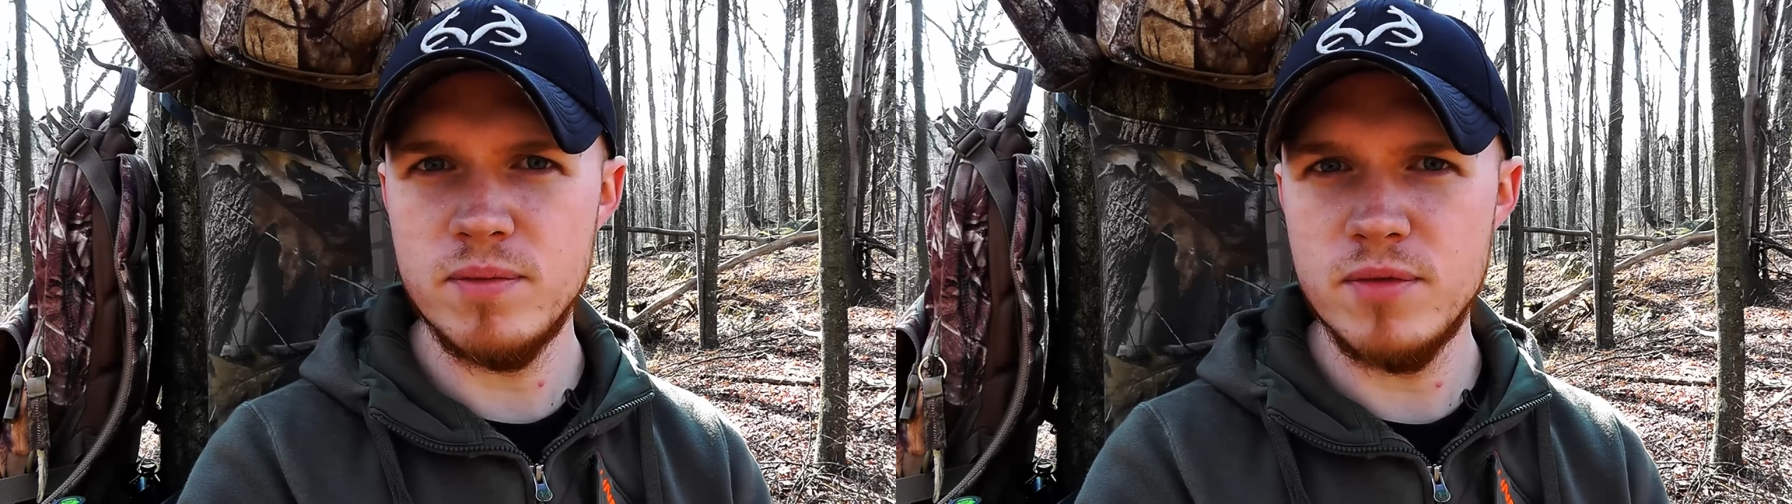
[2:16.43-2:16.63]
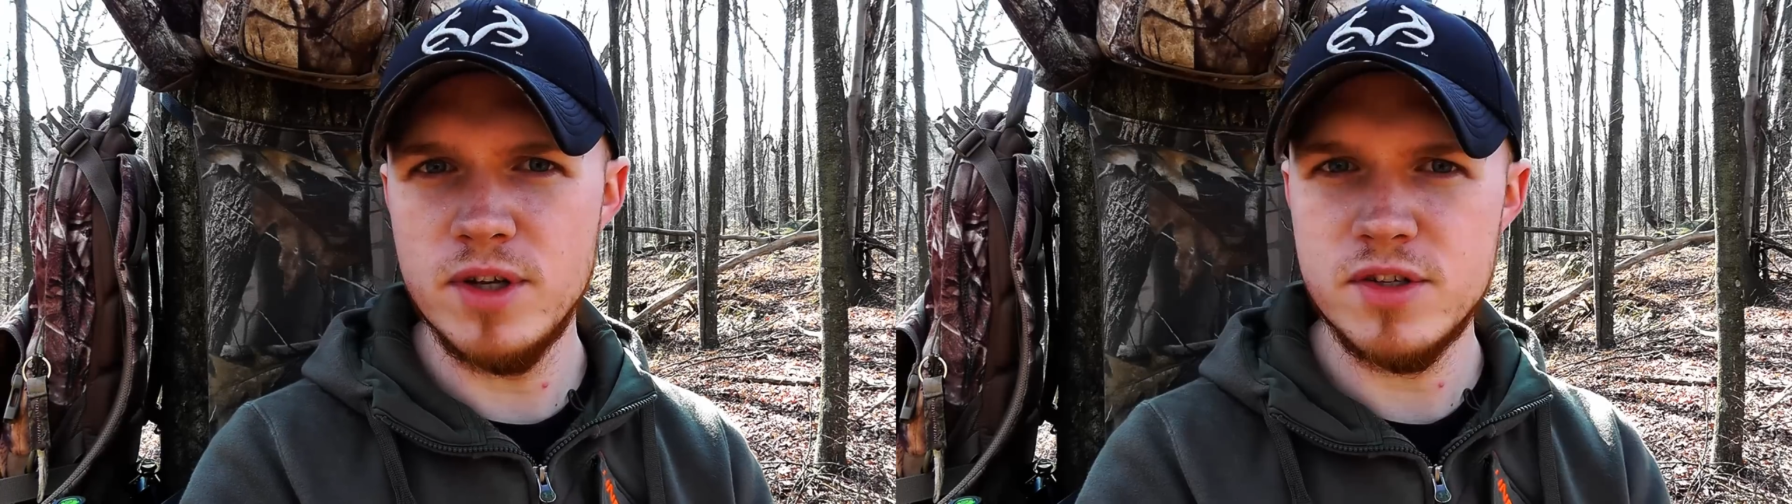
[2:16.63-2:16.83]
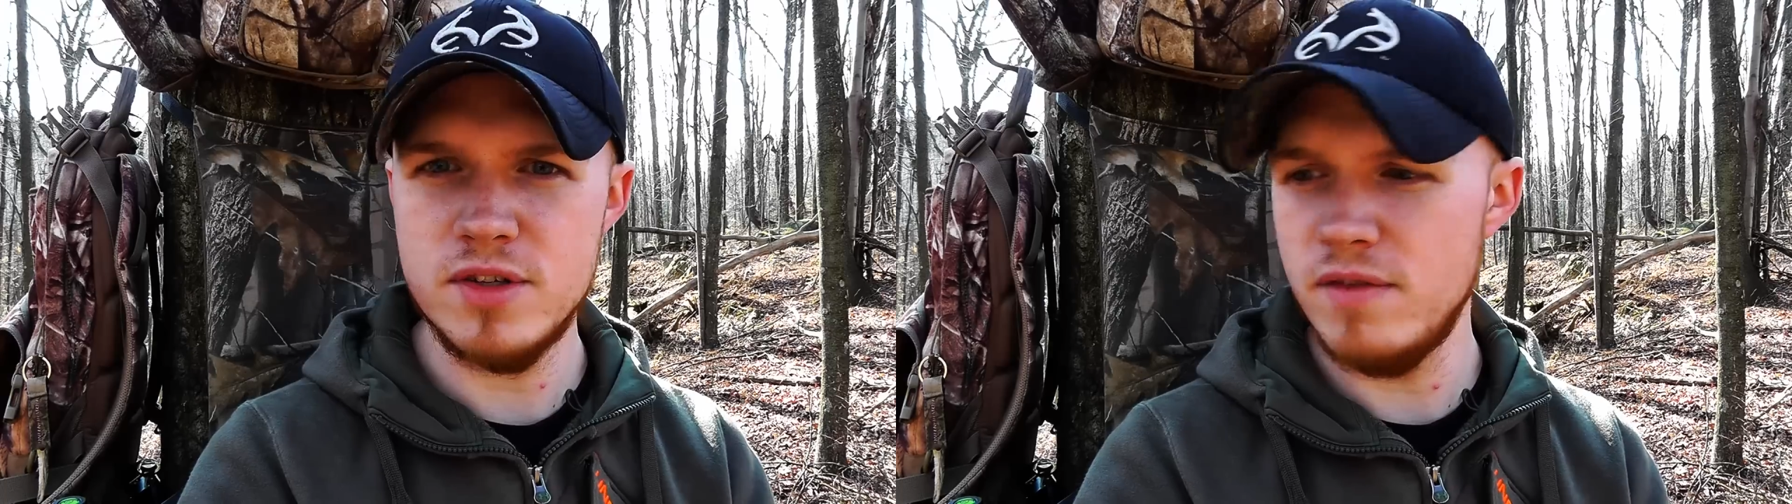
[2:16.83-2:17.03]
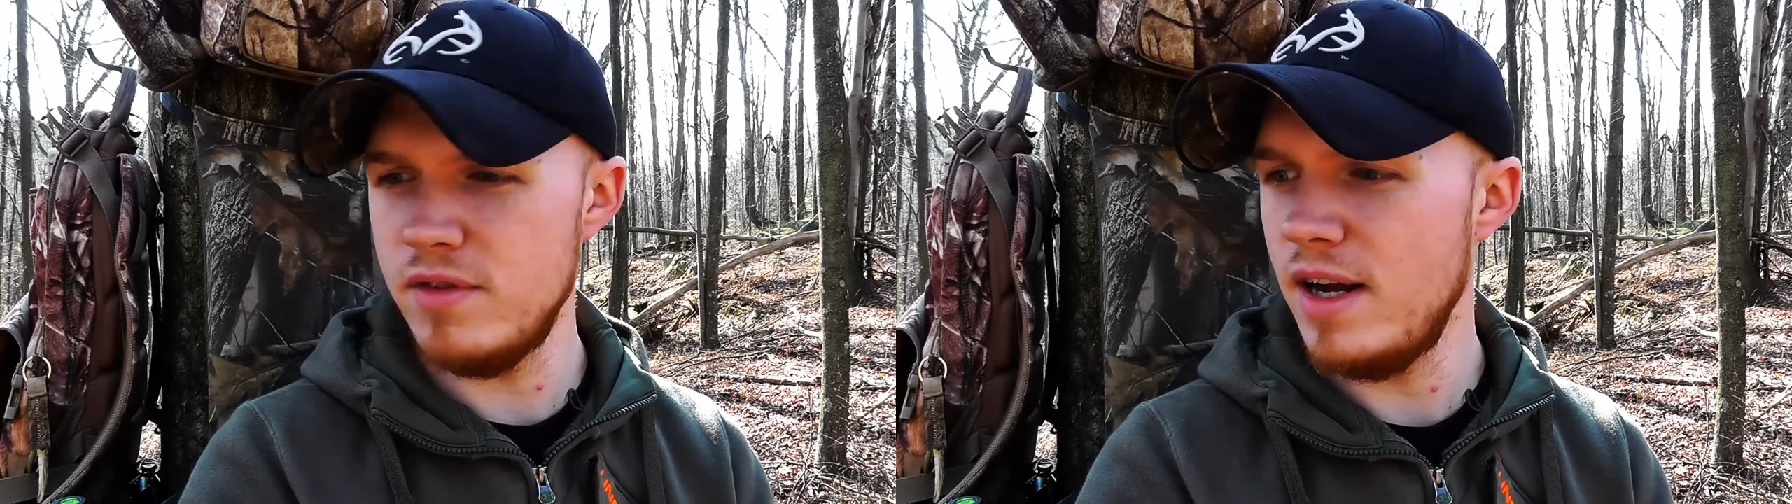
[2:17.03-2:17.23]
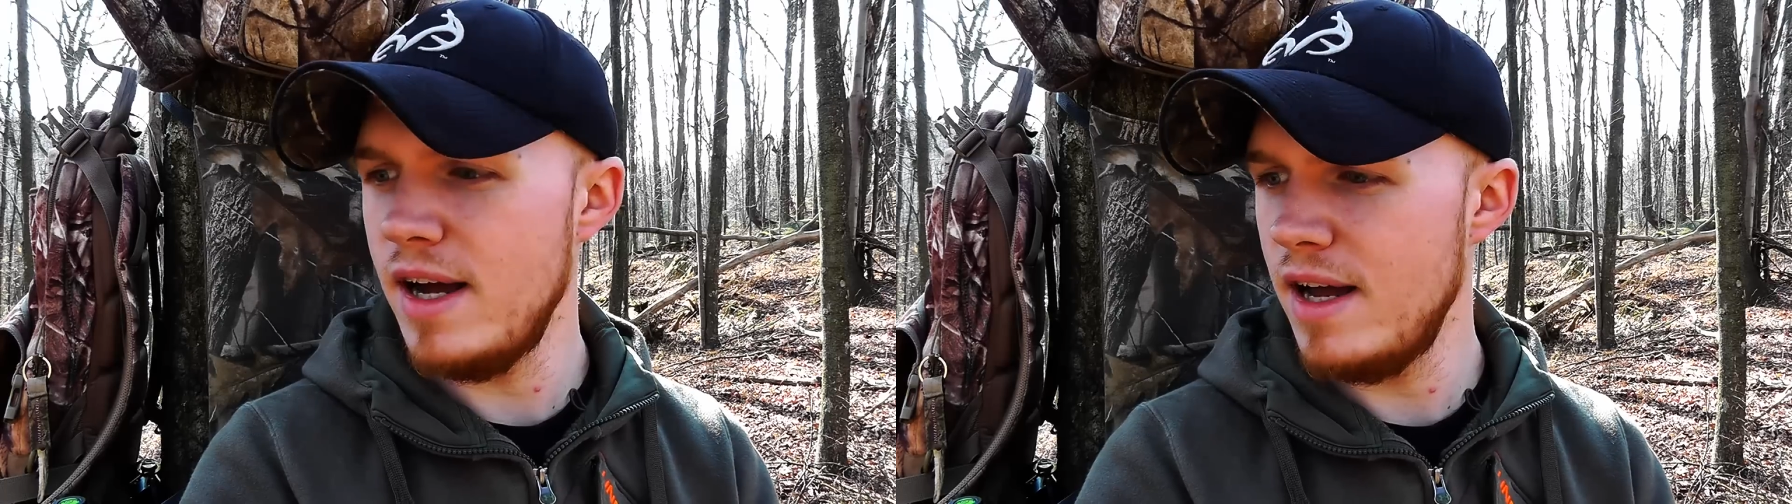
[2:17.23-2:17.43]
this stuff
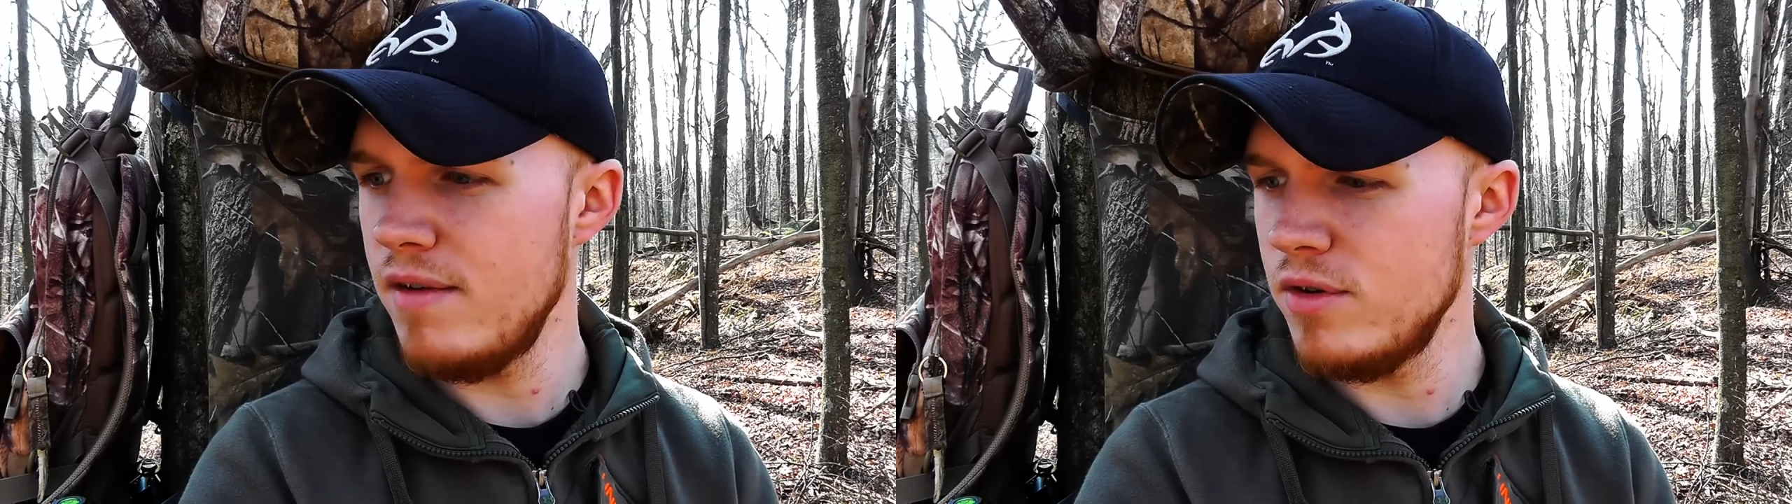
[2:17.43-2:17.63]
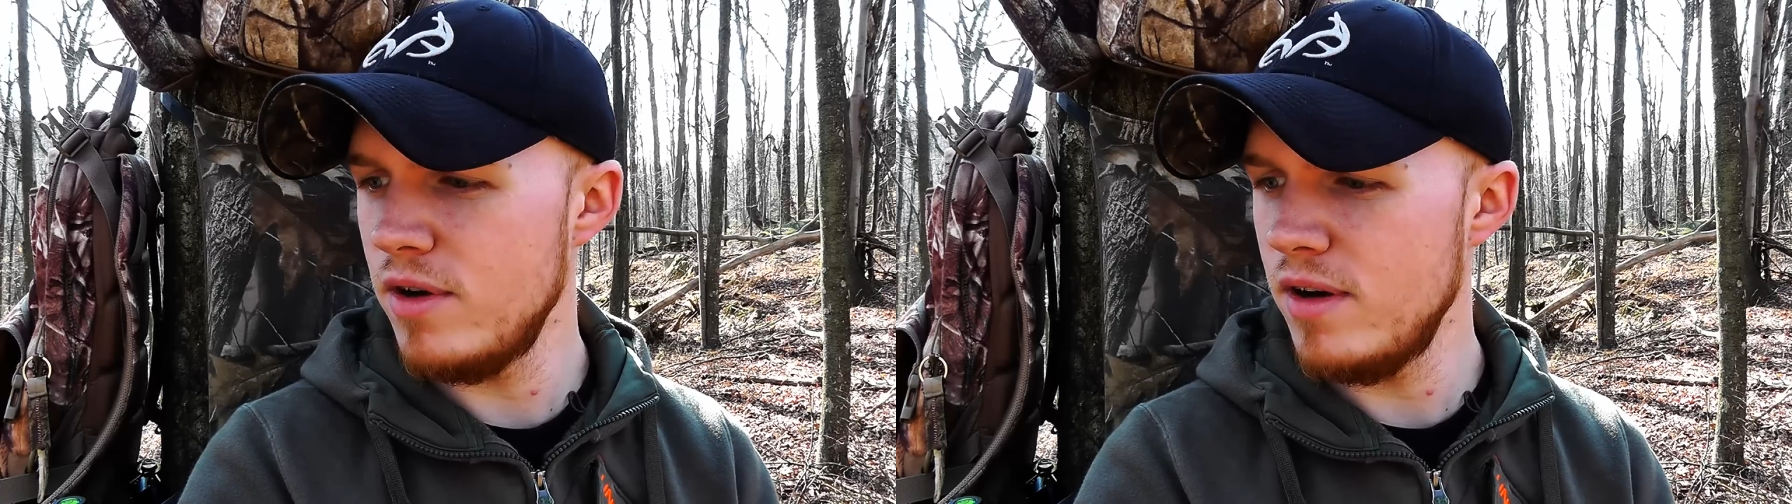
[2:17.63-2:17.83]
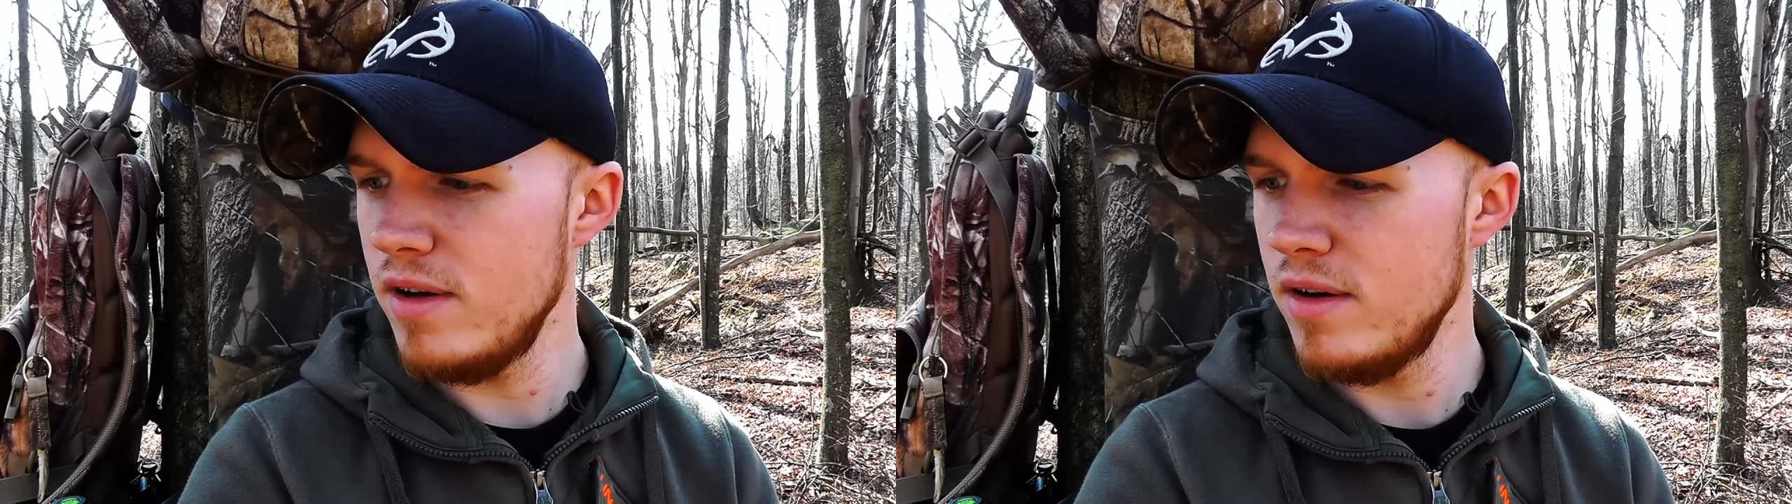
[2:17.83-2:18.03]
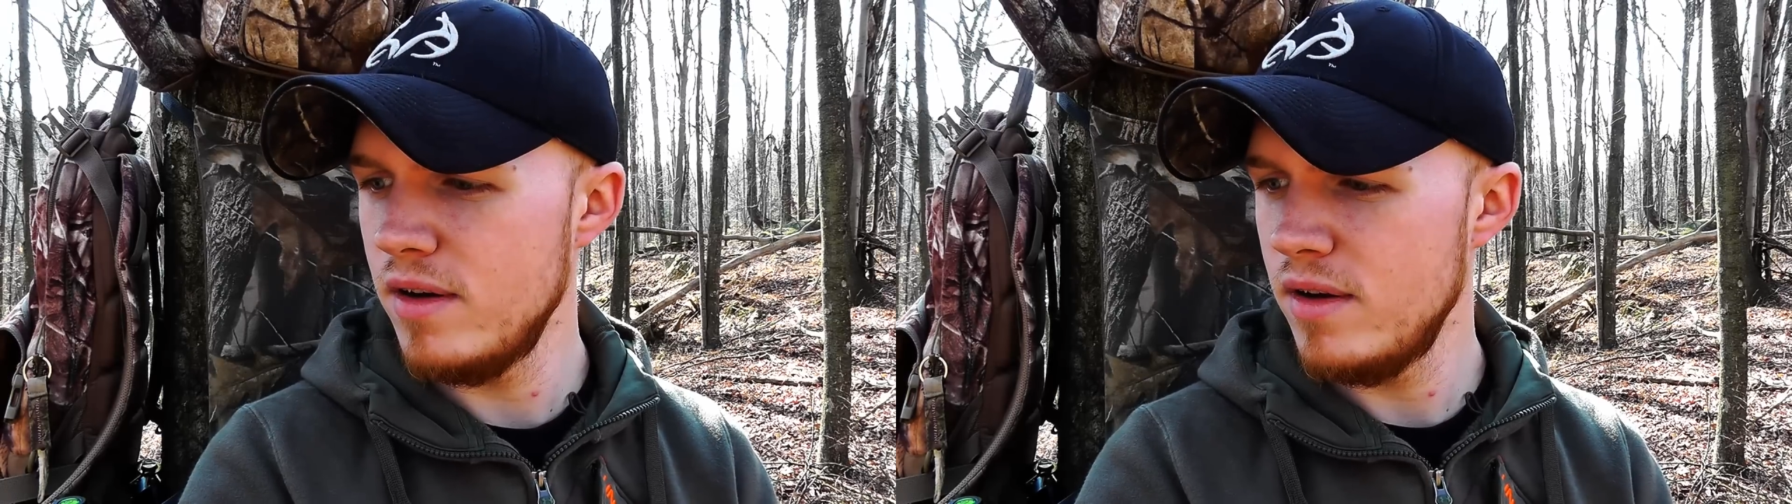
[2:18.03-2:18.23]
that I have or not.